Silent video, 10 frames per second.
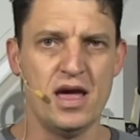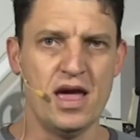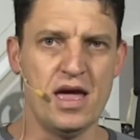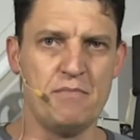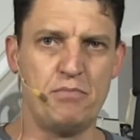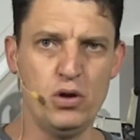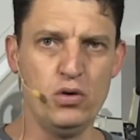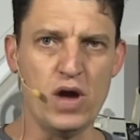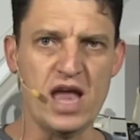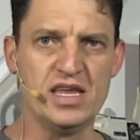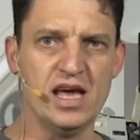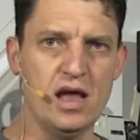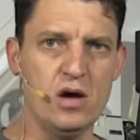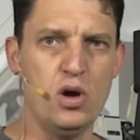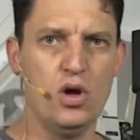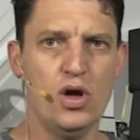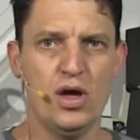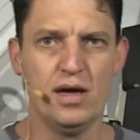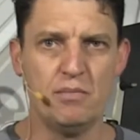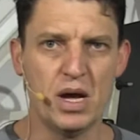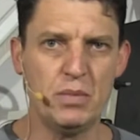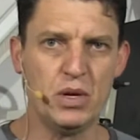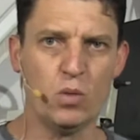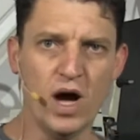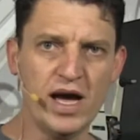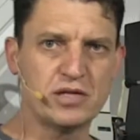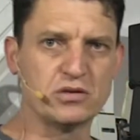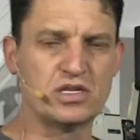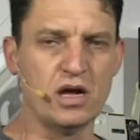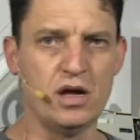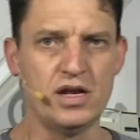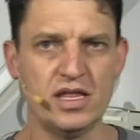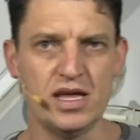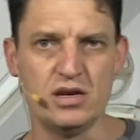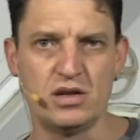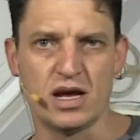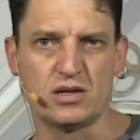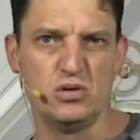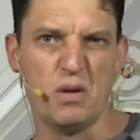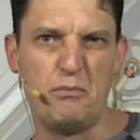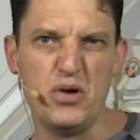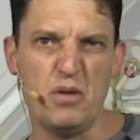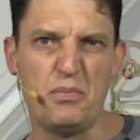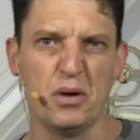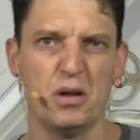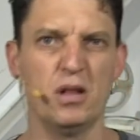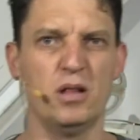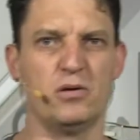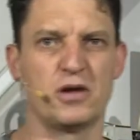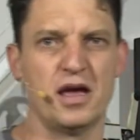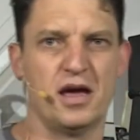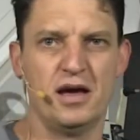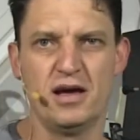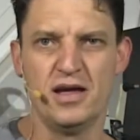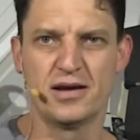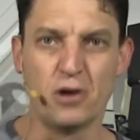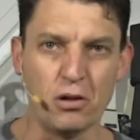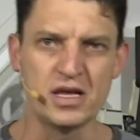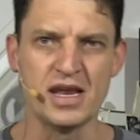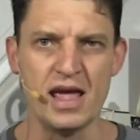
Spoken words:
and blue and yellow, and maybe white or so on, and then like do a purple or a golden